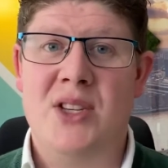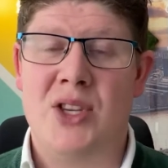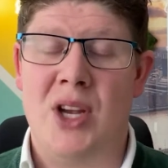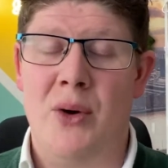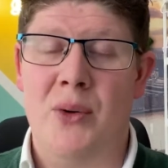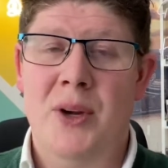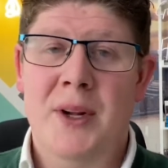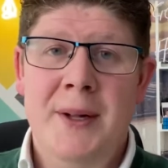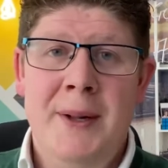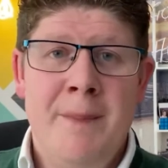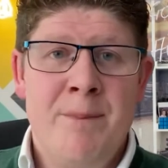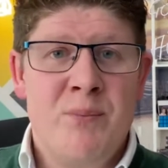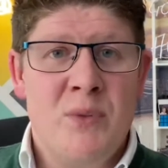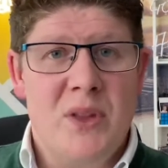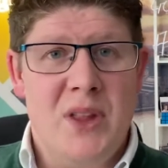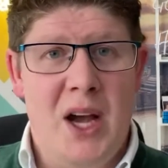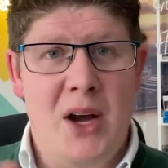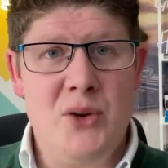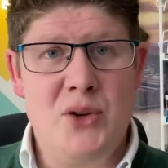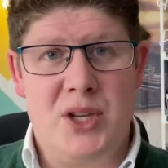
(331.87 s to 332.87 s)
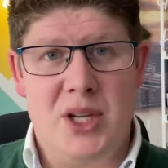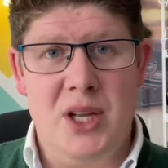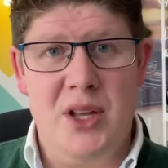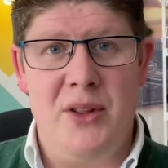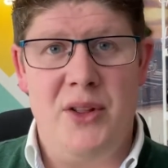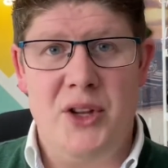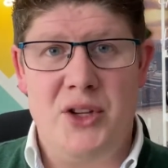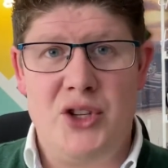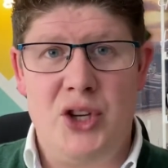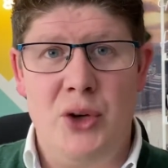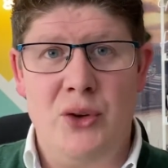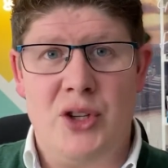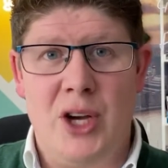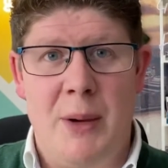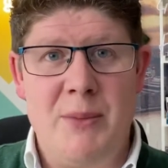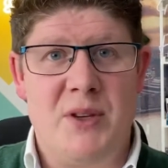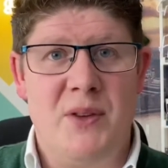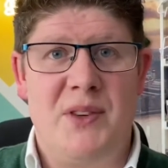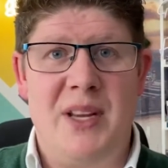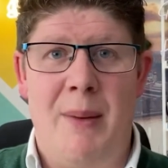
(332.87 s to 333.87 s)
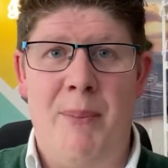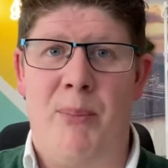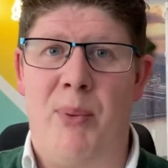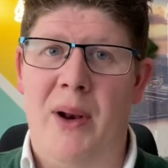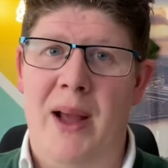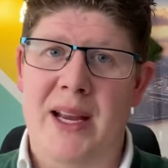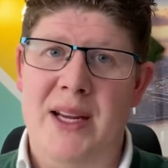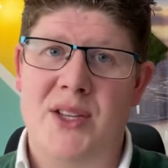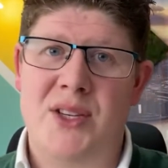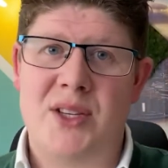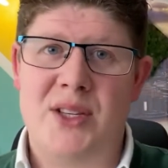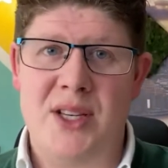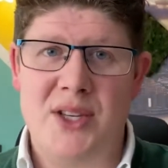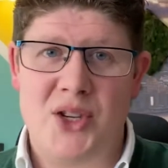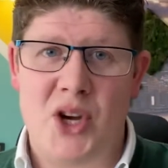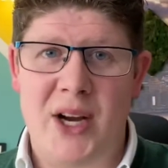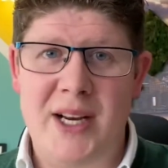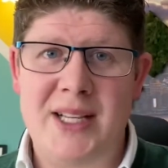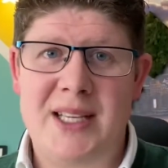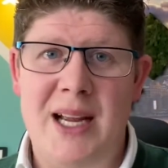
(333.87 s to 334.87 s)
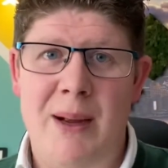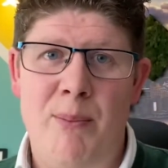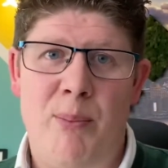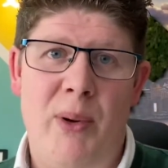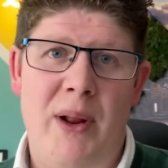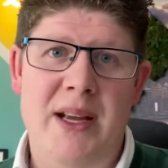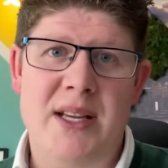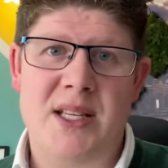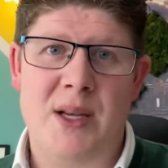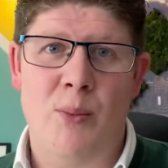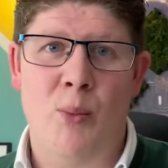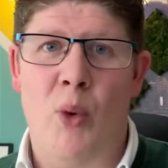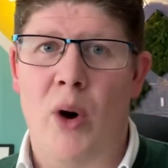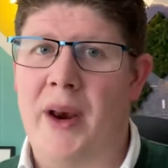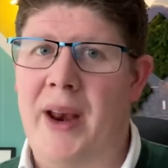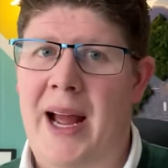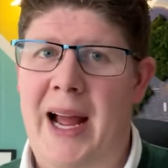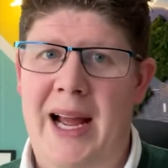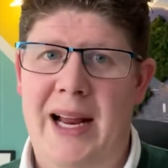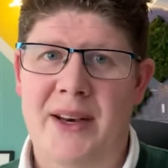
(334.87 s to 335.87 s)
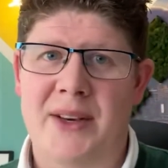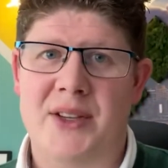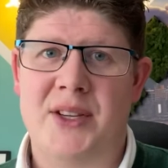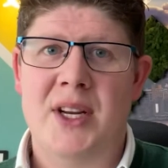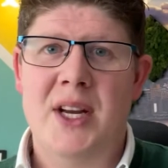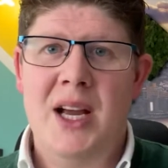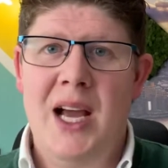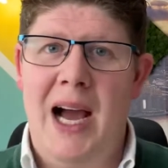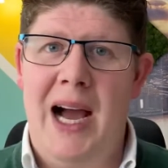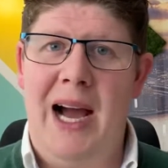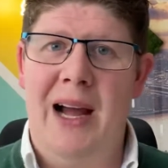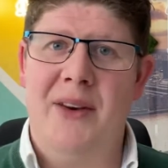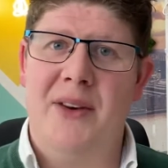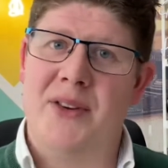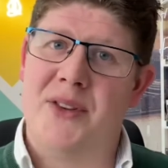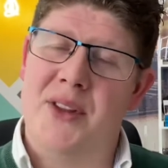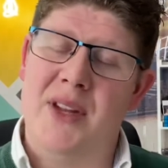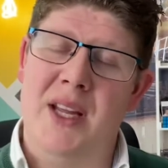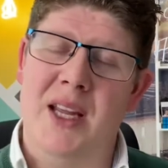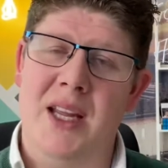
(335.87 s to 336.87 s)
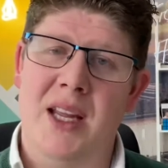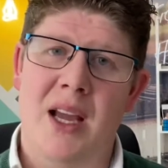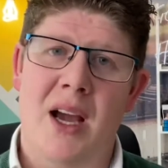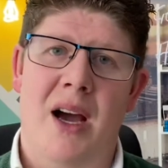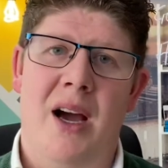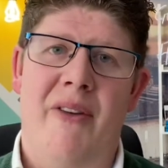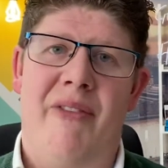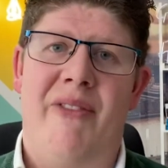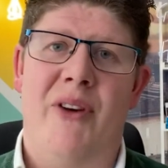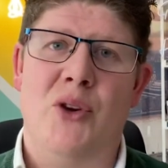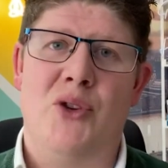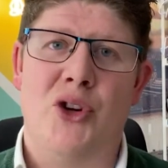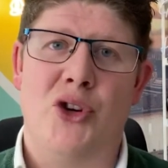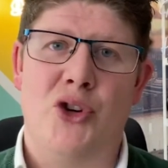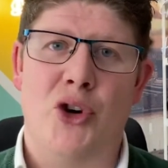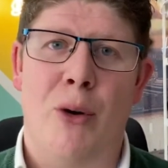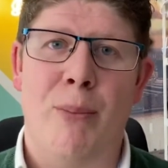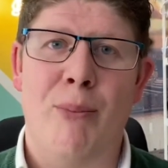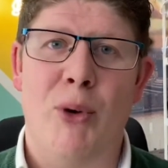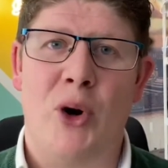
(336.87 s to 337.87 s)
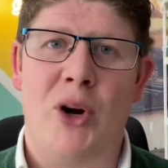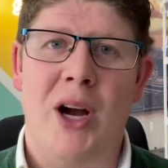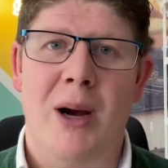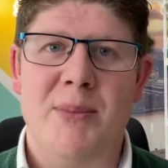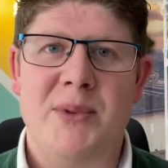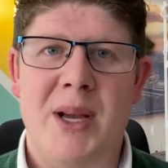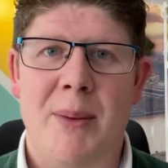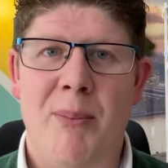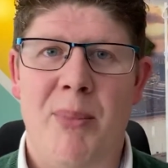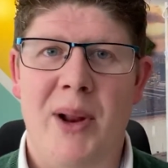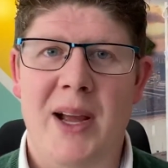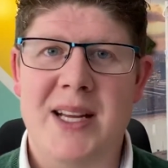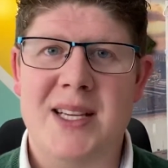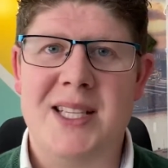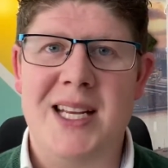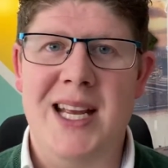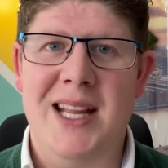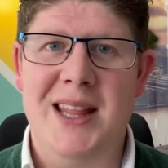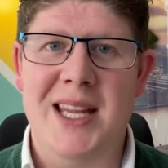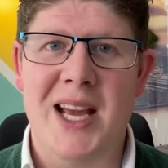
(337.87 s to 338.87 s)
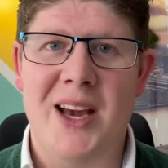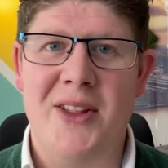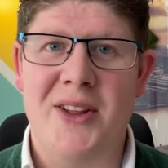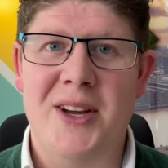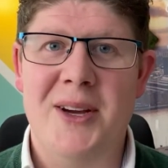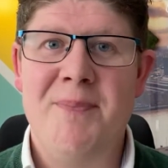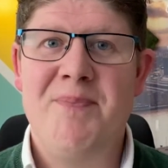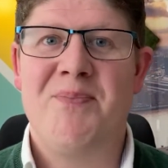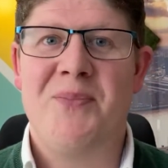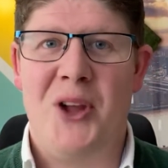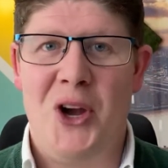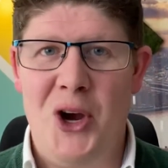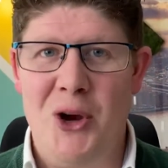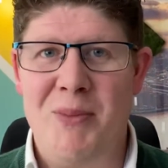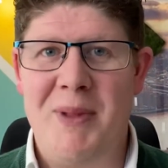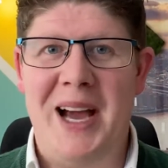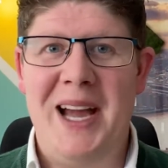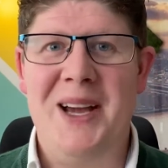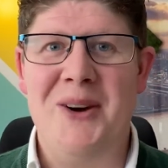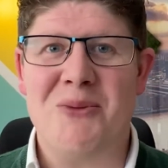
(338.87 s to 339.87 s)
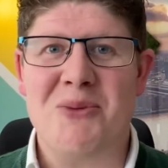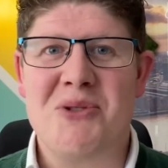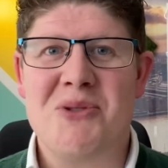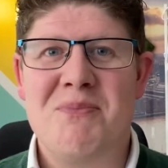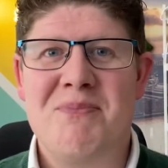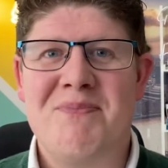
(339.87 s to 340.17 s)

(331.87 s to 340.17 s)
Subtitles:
So those are the two types of templates: design templates in one hand and the Photoshop mock-up templates in the other. Hope that helps.